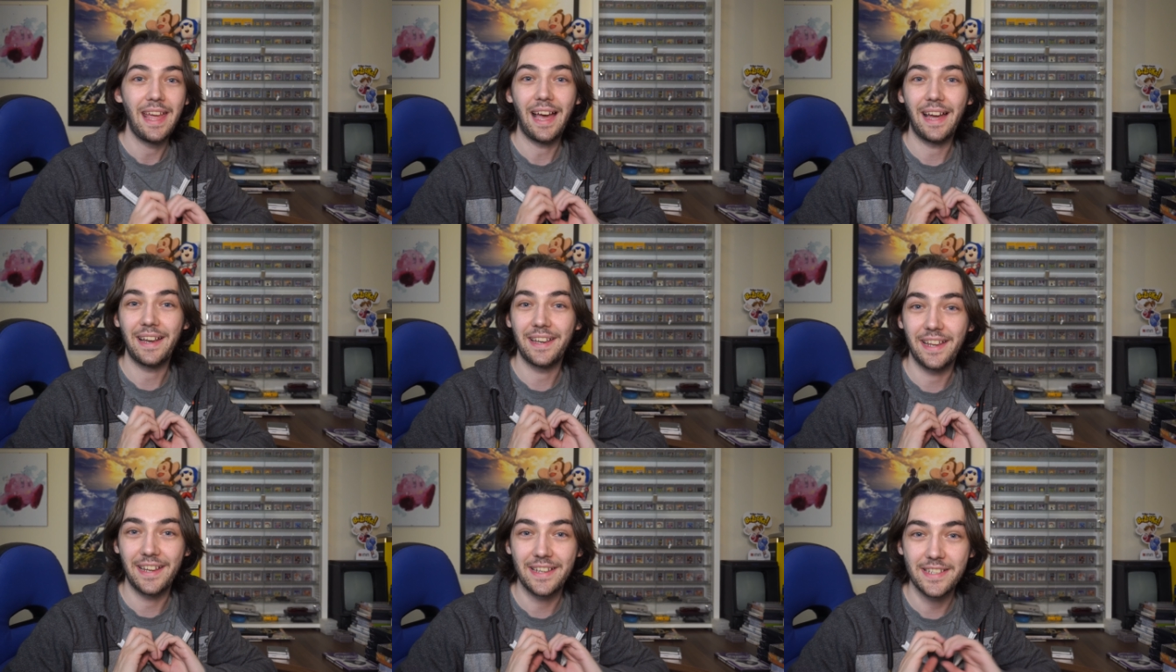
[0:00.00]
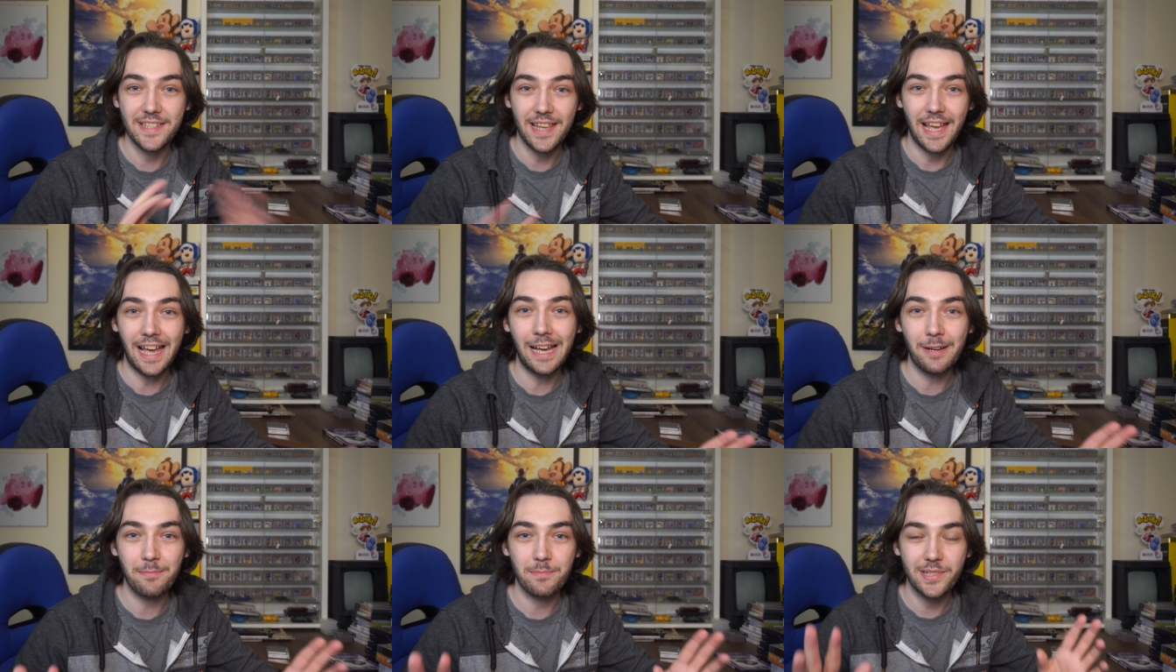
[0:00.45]
and it is
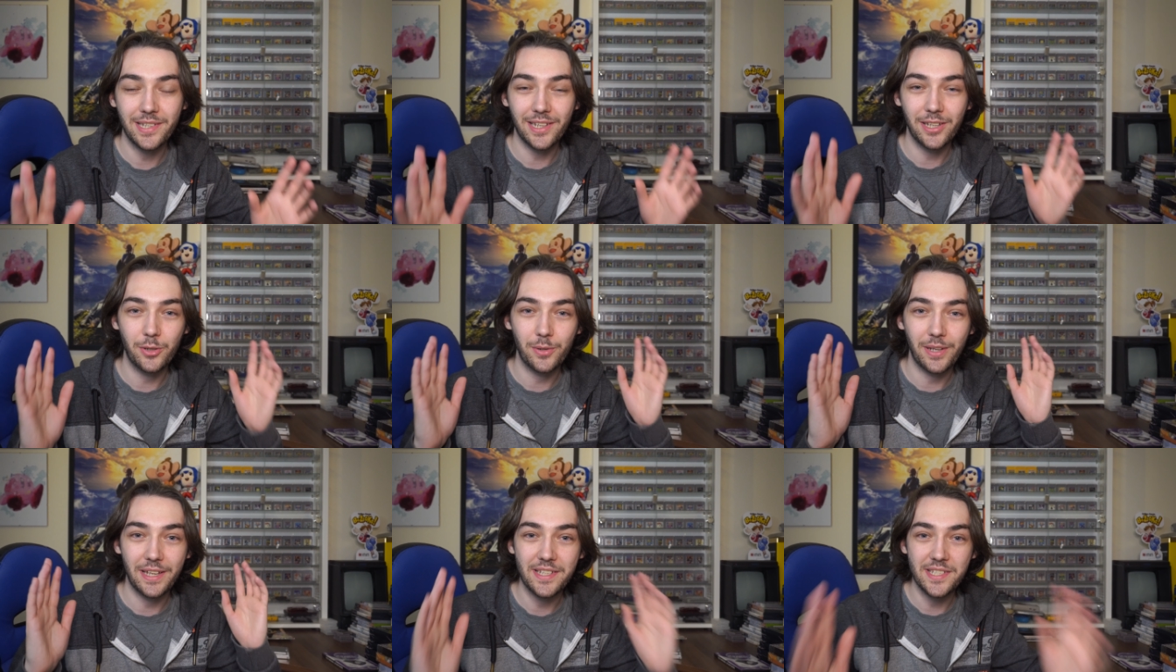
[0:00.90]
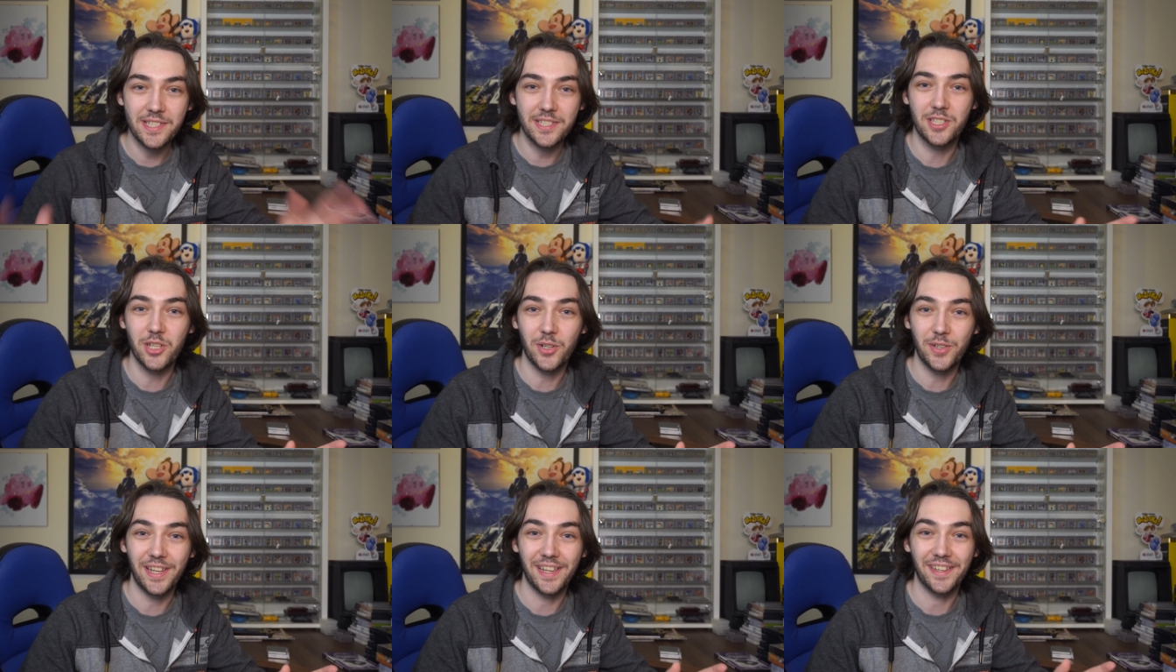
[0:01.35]
absolutely
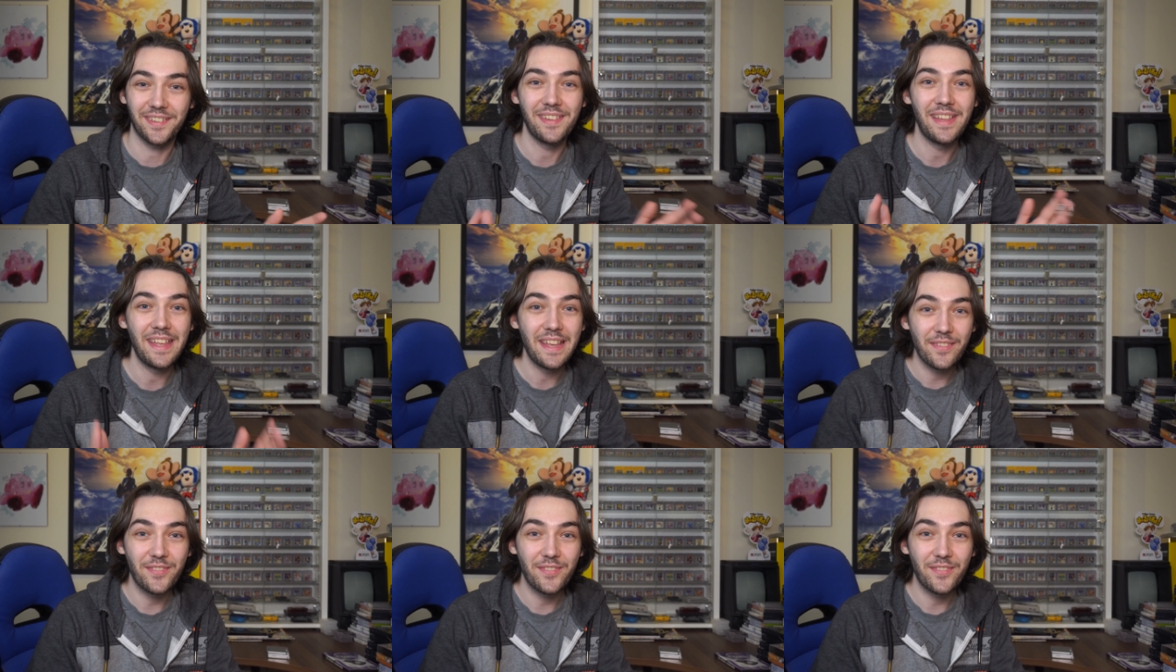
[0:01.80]
stunning.